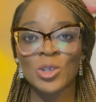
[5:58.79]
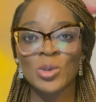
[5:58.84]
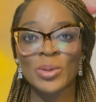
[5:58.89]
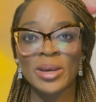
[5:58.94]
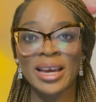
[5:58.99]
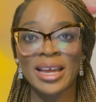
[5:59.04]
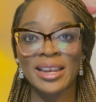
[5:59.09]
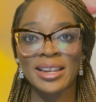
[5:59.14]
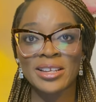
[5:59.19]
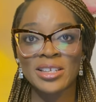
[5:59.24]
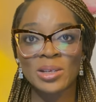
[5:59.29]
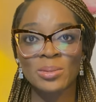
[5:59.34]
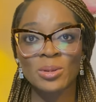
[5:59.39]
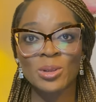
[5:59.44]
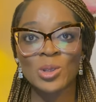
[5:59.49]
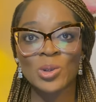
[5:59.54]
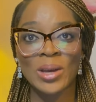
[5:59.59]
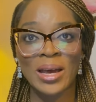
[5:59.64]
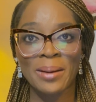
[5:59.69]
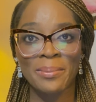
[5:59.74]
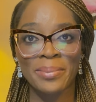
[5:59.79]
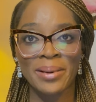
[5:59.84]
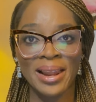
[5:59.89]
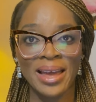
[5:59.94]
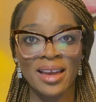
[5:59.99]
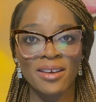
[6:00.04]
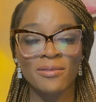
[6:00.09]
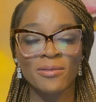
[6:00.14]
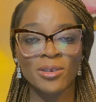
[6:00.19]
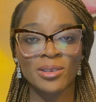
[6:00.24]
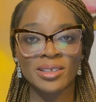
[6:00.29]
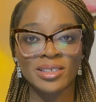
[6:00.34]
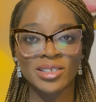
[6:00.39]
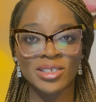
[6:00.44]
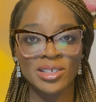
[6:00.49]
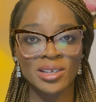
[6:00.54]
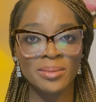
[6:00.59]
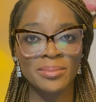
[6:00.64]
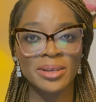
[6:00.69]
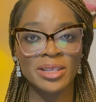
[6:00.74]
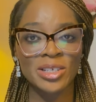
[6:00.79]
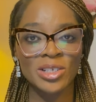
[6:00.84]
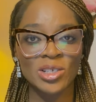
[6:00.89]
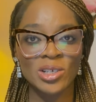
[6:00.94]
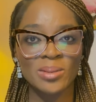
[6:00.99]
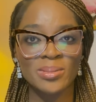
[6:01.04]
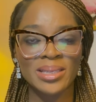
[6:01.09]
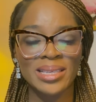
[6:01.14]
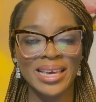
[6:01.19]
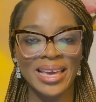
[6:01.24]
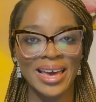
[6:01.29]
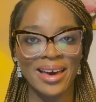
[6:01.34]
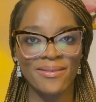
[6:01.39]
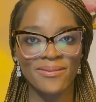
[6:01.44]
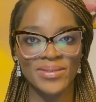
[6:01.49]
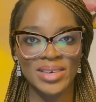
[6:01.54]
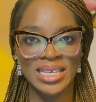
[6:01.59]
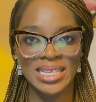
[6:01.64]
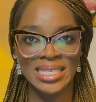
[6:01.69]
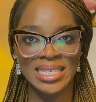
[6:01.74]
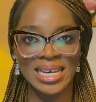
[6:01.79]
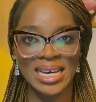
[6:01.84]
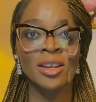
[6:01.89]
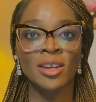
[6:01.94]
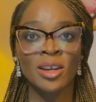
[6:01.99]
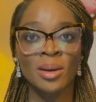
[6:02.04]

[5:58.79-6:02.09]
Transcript: to be eligible to apply for the German job seeker visa.